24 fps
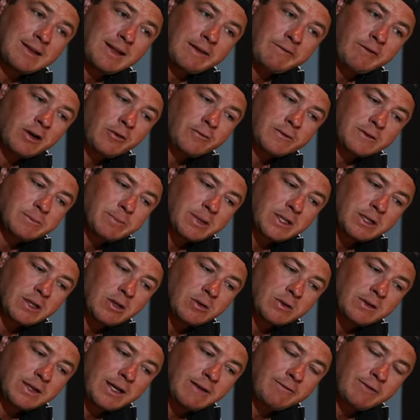They've always been
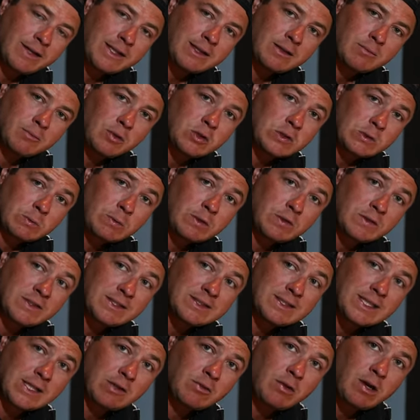known to have like the most
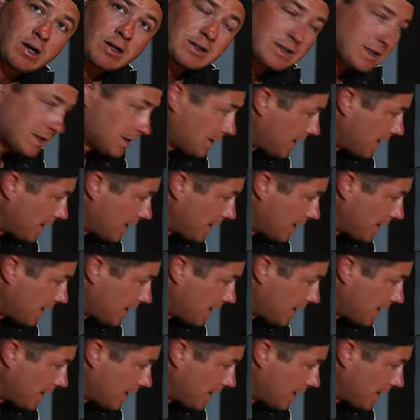realistic logs in